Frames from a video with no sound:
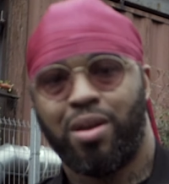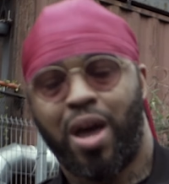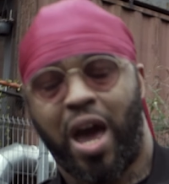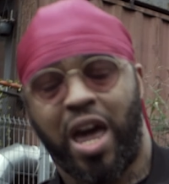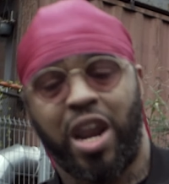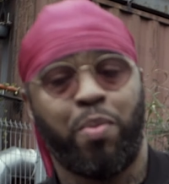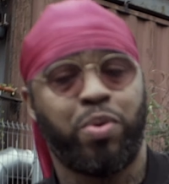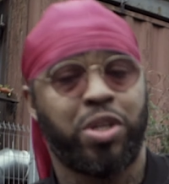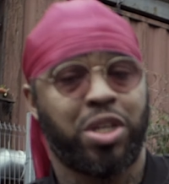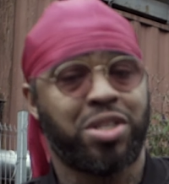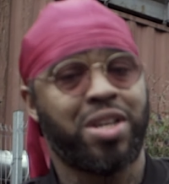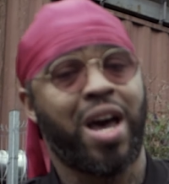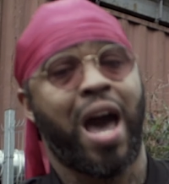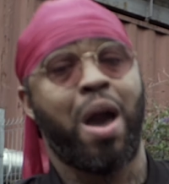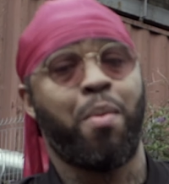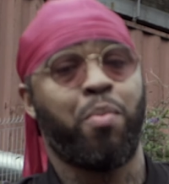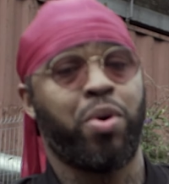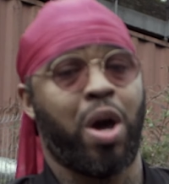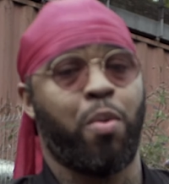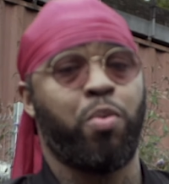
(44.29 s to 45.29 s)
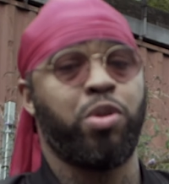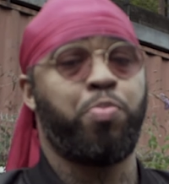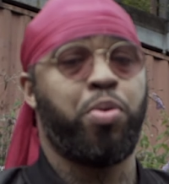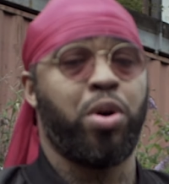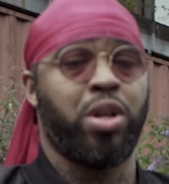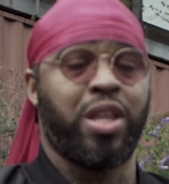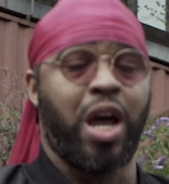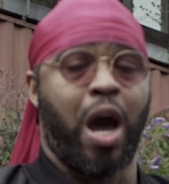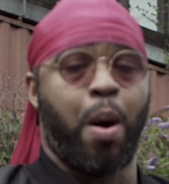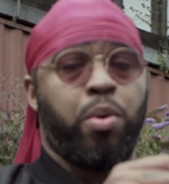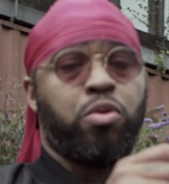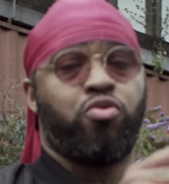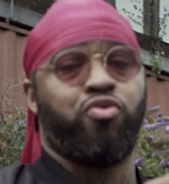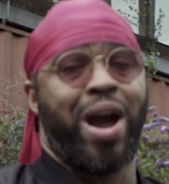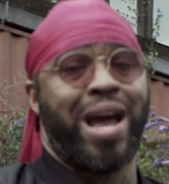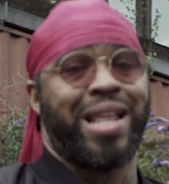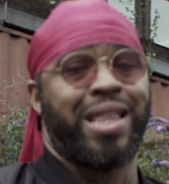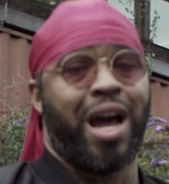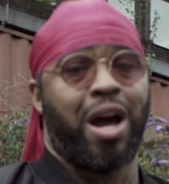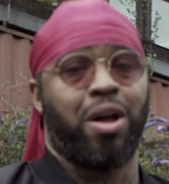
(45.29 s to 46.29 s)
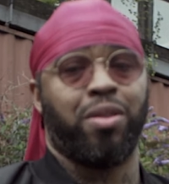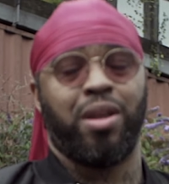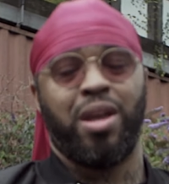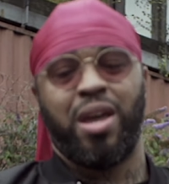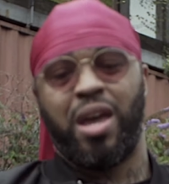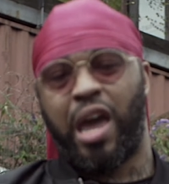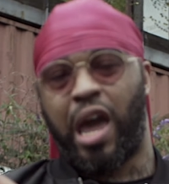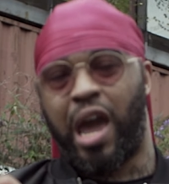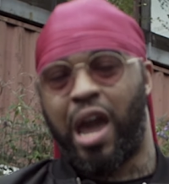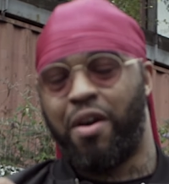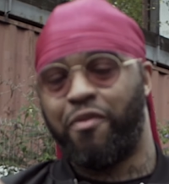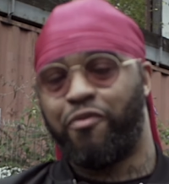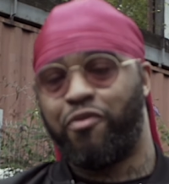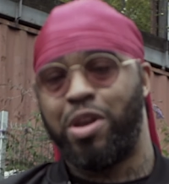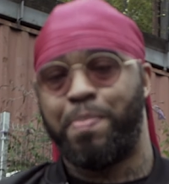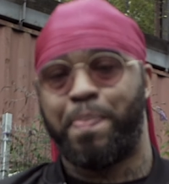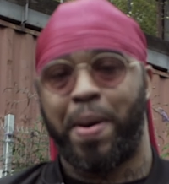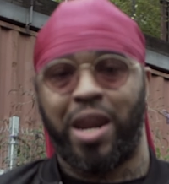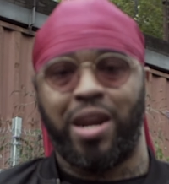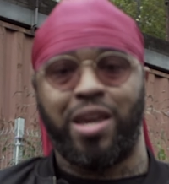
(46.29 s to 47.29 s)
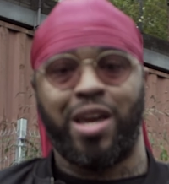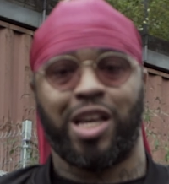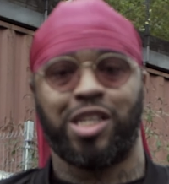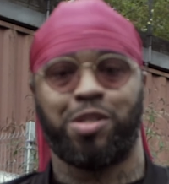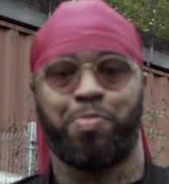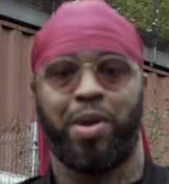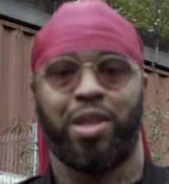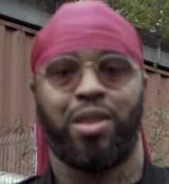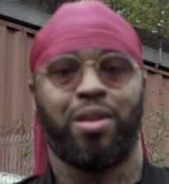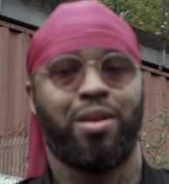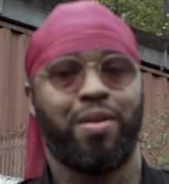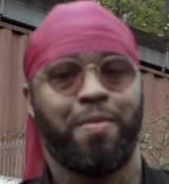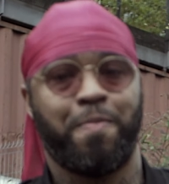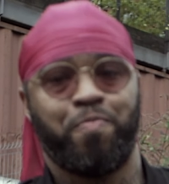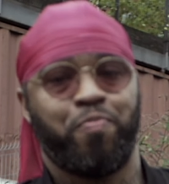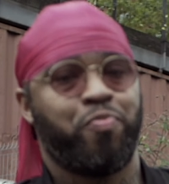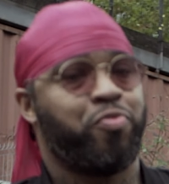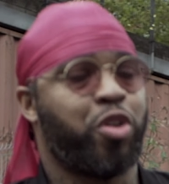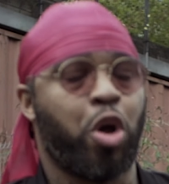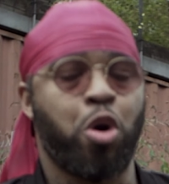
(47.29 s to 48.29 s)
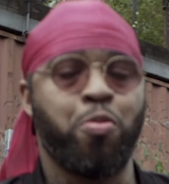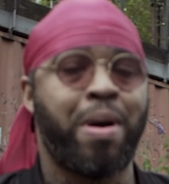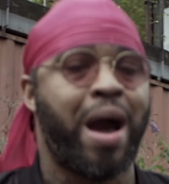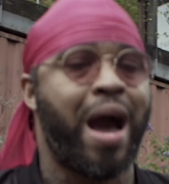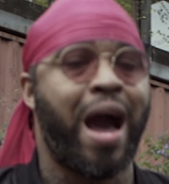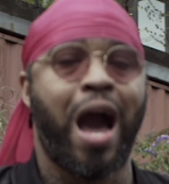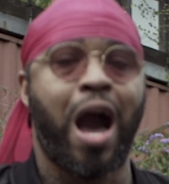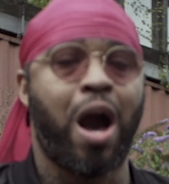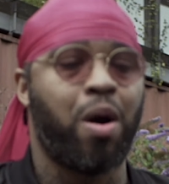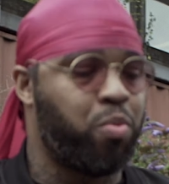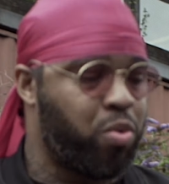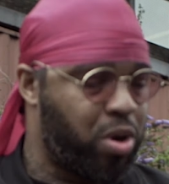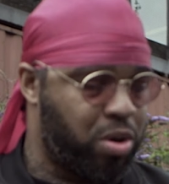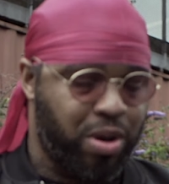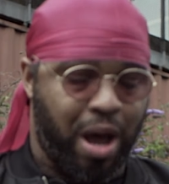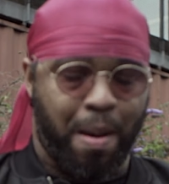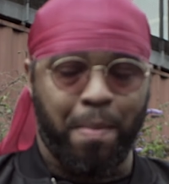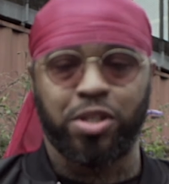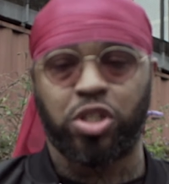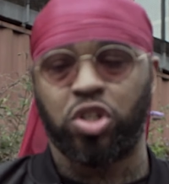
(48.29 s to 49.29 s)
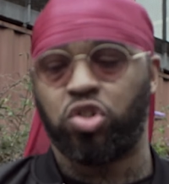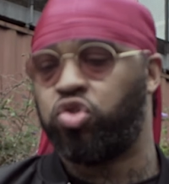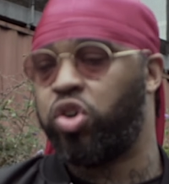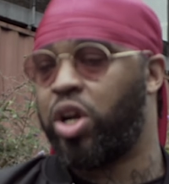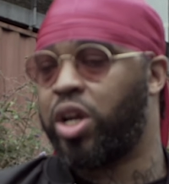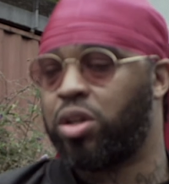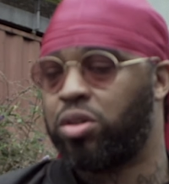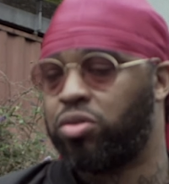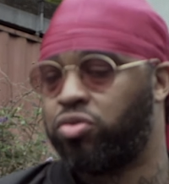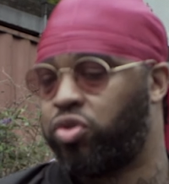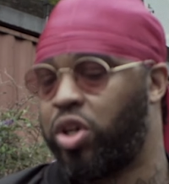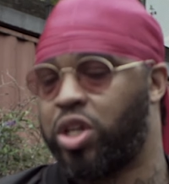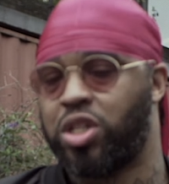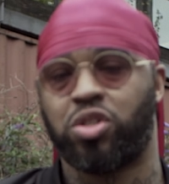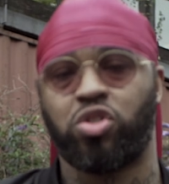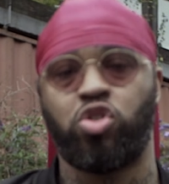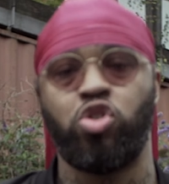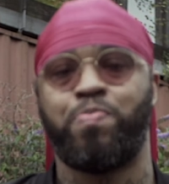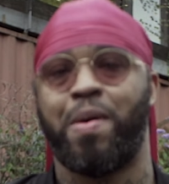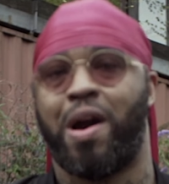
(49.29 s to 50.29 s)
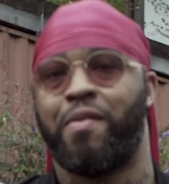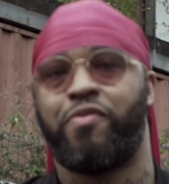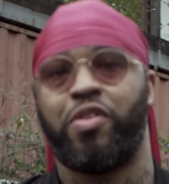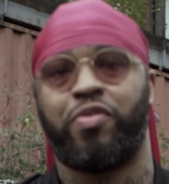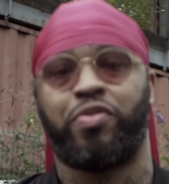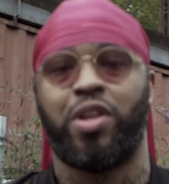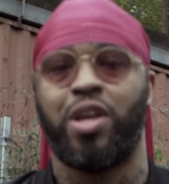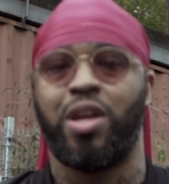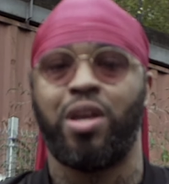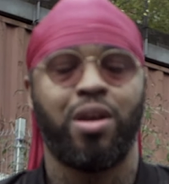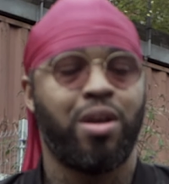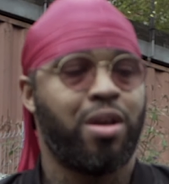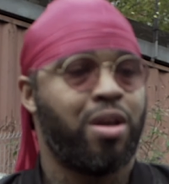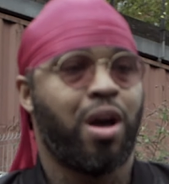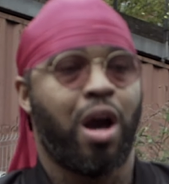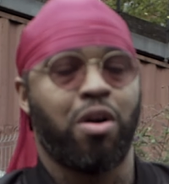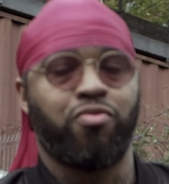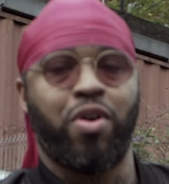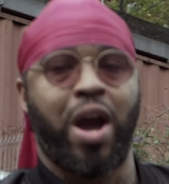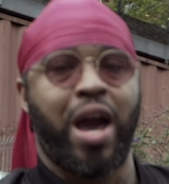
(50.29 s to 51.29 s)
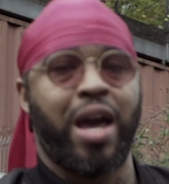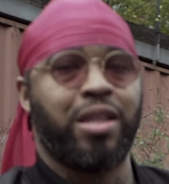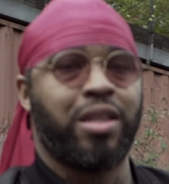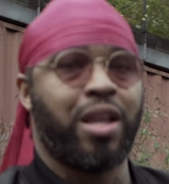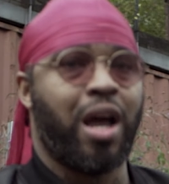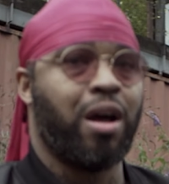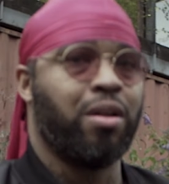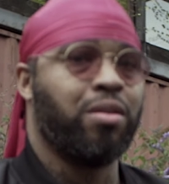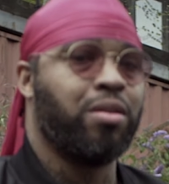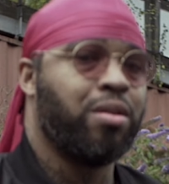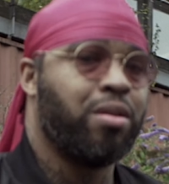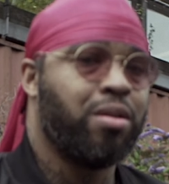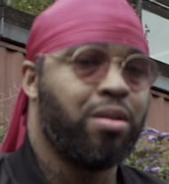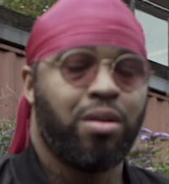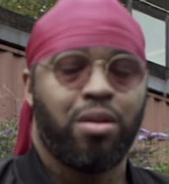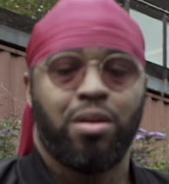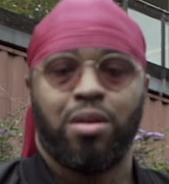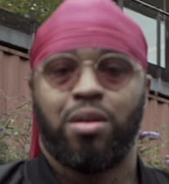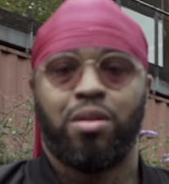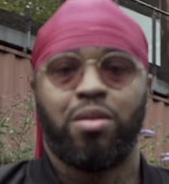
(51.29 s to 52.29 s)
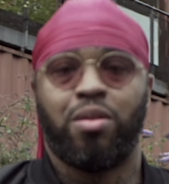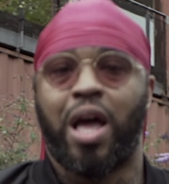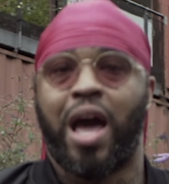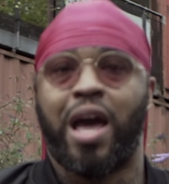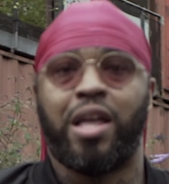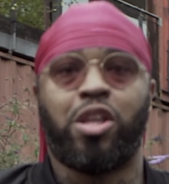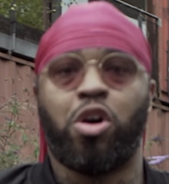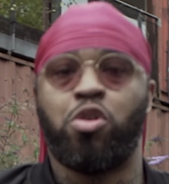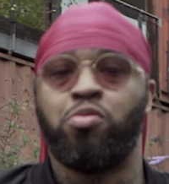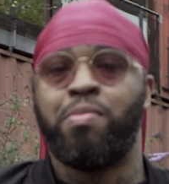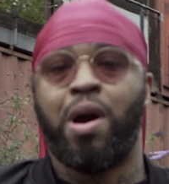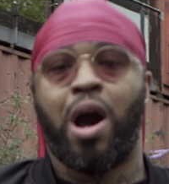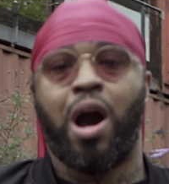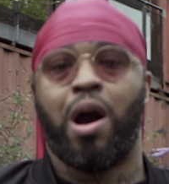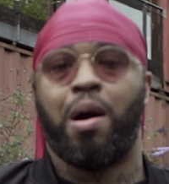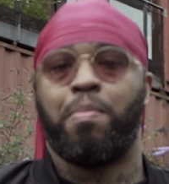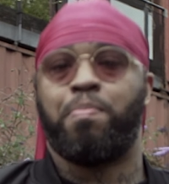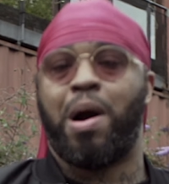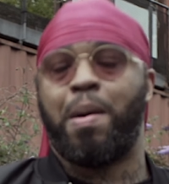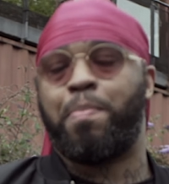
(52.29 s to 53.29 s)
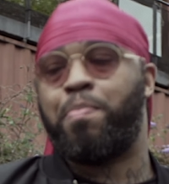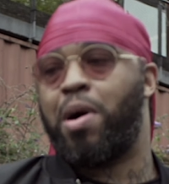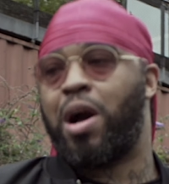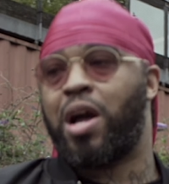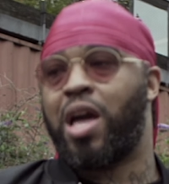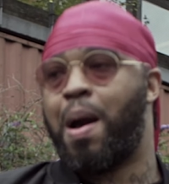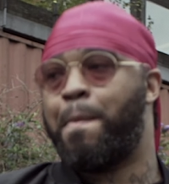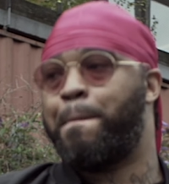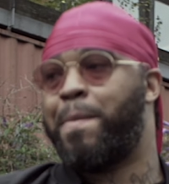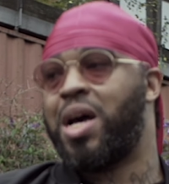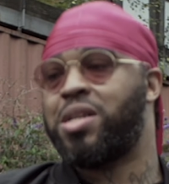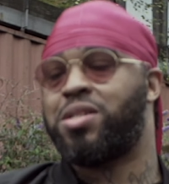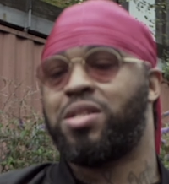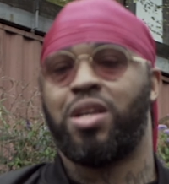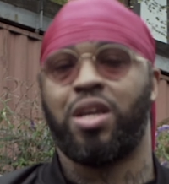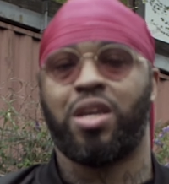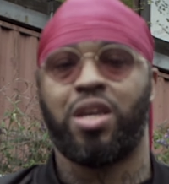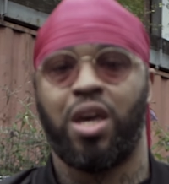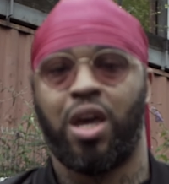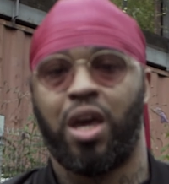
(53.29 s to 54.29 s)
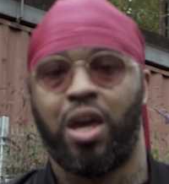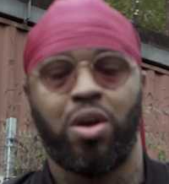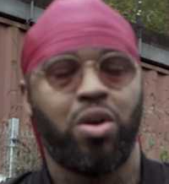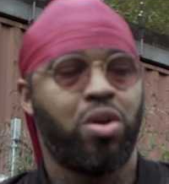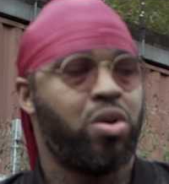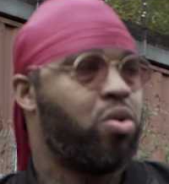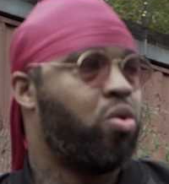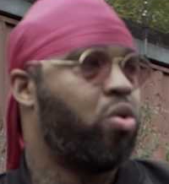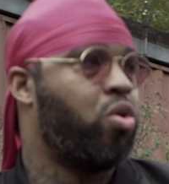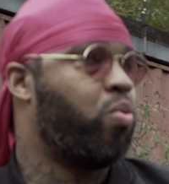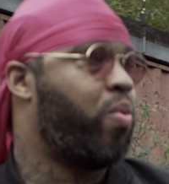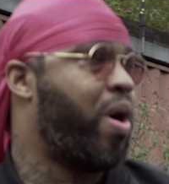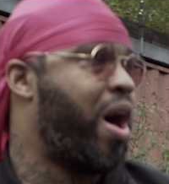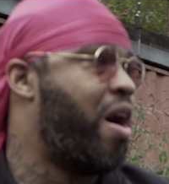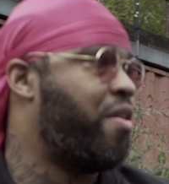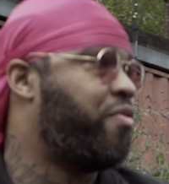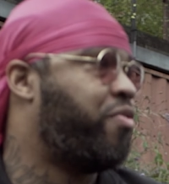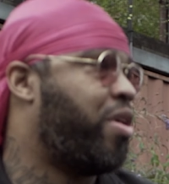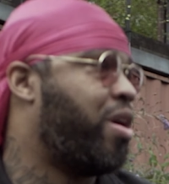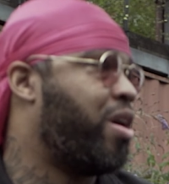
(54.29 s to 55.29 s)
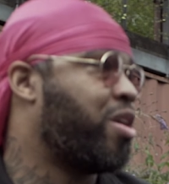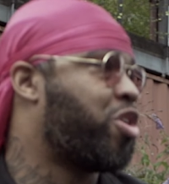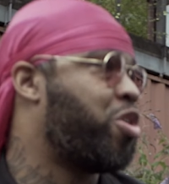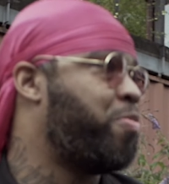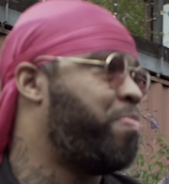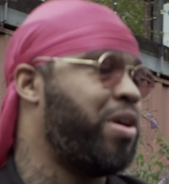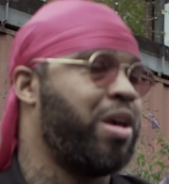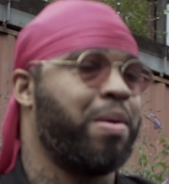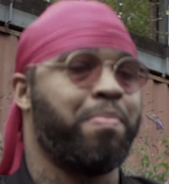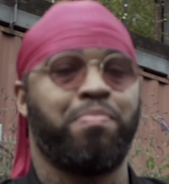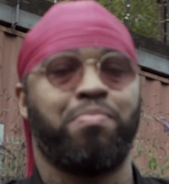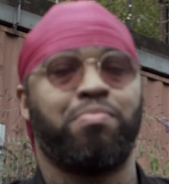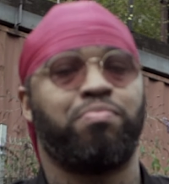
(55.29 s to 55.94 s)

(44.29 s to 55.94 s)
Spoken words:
And there was a time when I would write down every penny I spent. Don't matter how much a drink's £2.50, I write it down. Like, it don't matter, I get a bus ticket or whatever. It could be